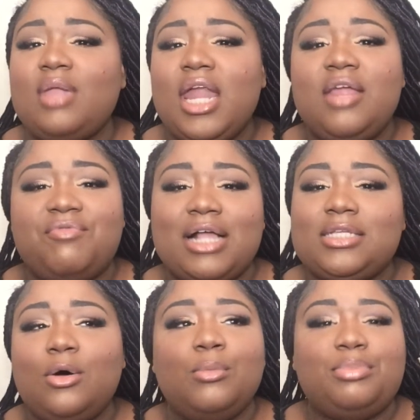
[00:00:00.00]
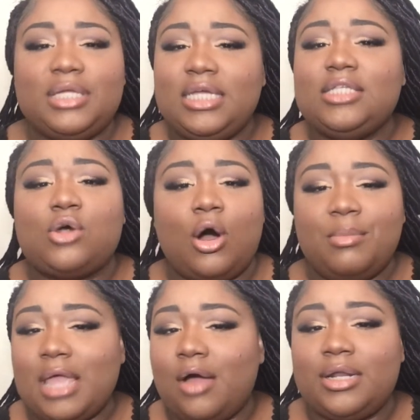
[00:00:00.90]
And if I don't, please call
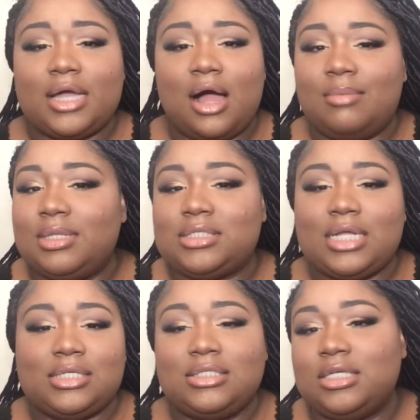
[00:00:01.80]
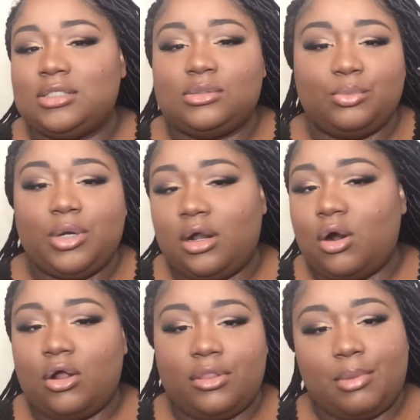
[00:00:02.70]
me out in the comments like, sis, where
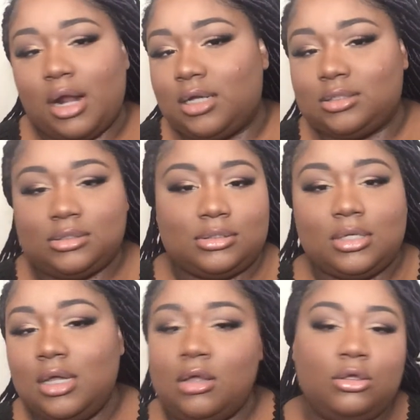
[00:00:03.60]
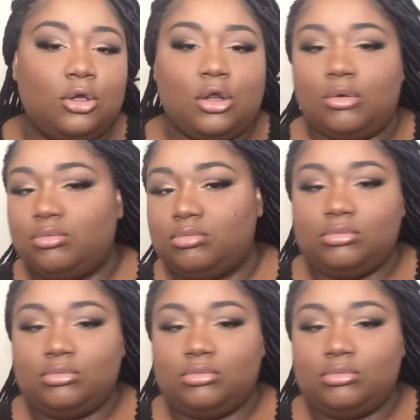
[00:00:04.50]
are the products, you know?